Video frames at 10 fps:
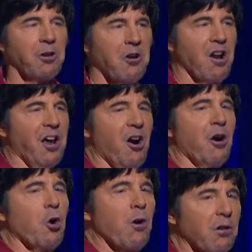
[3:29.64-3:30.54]
I don't like a
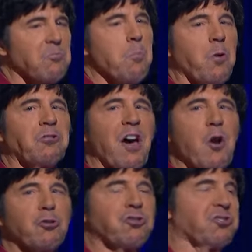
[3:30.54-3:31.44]
gratin
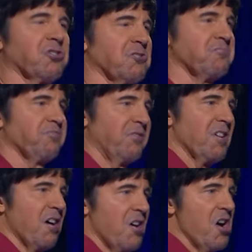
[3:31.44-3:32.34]
potatoes.
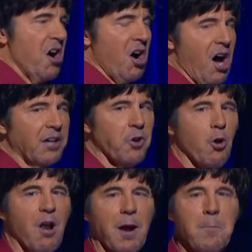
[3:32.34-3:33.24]
I
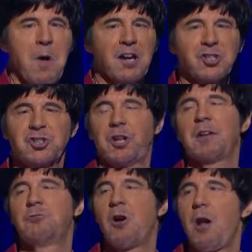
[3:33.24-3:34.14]
don't like mashed. I
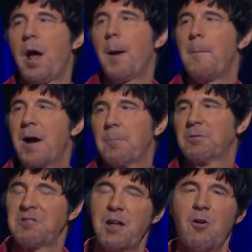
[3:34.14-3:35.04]
don't like a baked
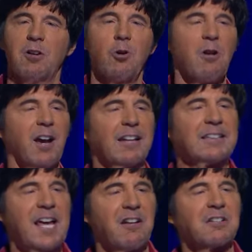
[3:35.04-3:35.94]
potato. I don't like a
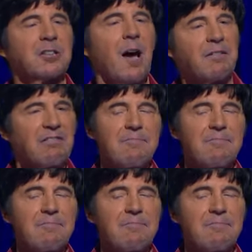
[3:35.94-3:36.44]
tater tot.